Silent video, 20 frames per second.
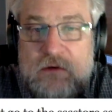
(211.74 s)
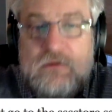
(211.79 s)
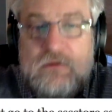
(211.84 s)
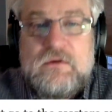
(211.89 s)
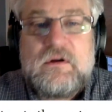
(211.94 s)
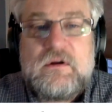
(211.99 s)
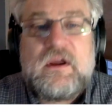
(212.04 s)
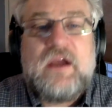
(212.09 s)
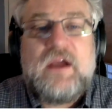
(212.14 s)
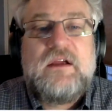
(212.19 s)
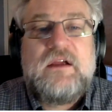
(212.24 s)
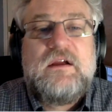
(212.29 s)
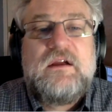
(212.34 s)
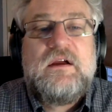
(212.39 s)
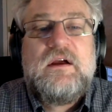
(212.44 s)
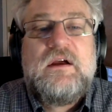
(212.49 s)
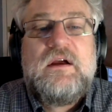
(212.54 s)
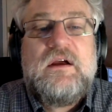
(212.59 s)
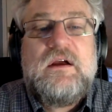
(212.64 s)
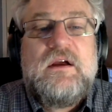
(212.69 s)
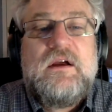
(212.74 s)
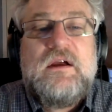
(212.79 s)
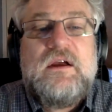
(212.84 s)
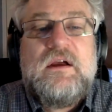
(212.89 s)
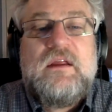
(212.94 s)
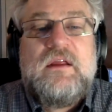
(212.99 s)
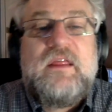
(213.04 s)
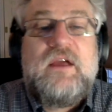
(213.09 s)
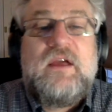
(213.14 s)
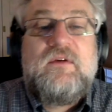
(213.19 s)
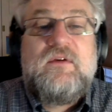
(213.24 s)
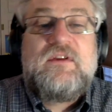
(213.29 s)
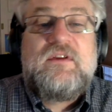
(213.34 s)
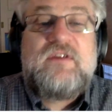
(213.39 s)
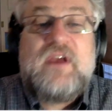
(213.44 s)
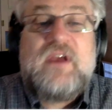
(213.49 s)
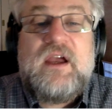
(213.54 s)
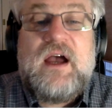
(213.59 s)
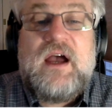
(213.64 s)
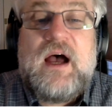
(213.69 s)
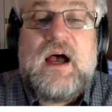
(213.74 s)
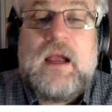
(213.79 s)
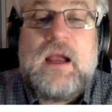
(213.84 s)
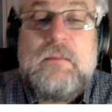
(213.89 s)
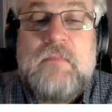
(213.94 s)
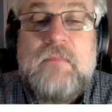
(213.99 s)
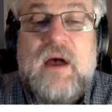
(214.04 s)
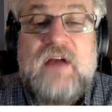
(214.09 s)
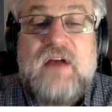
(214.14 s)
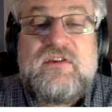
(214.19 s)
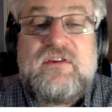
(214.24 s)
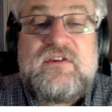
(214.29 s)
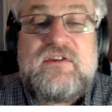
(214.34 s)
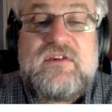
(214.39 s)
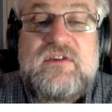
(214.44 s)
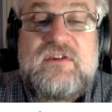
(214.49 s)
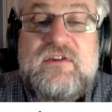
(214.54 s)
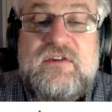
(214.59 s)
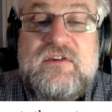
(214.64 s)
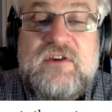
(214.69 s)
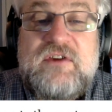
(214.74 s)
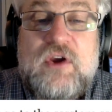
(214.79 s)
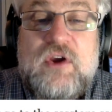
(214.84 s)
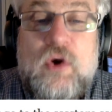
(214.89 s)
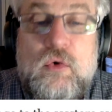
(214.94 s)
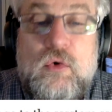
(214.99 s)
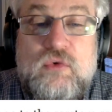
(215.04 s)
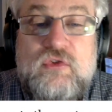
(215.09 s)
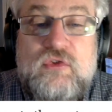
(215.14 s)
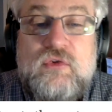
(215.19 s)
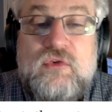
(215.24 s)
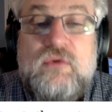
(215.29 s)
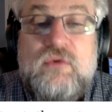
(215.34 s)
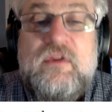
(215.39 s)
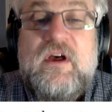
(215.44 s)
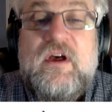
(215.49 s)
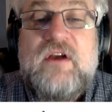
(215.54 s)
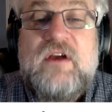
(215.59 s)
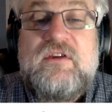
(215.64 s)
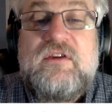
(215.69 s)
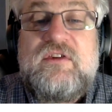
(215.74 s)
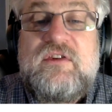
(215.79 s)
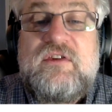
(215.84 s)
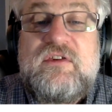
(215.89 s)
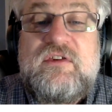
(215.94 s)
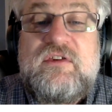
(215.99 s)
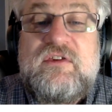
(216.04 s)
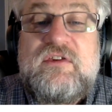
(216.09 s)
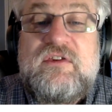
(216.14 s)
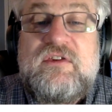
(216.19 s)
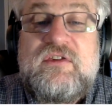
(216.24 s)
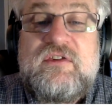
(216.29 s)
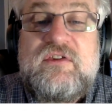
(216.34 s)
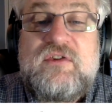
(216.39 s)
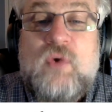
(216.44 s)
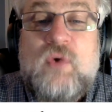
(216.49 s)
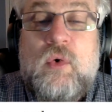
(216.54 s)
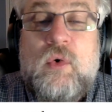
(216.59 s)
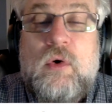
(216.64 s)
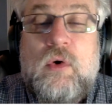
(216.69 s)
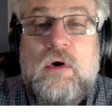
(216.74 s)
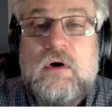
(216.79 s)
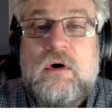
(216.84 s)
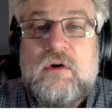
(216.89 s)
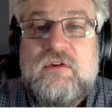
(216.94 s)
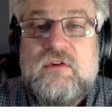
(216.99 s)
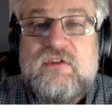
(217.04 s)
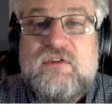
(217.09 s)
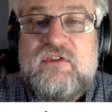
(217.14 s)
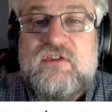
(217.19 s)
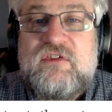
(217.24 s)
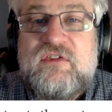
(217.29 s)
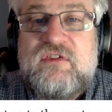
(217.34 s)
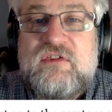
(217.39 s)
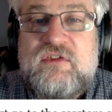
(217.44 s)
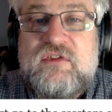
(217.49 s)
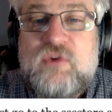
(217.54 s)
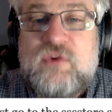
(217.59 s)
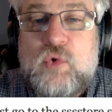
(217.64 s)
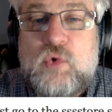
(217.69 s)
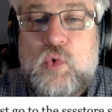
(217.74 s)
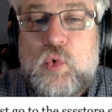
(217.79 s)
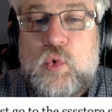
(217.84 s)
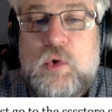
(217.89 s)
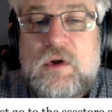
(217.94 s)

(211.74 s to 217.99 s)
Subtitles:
Okay. They would say, I must go to the store soon.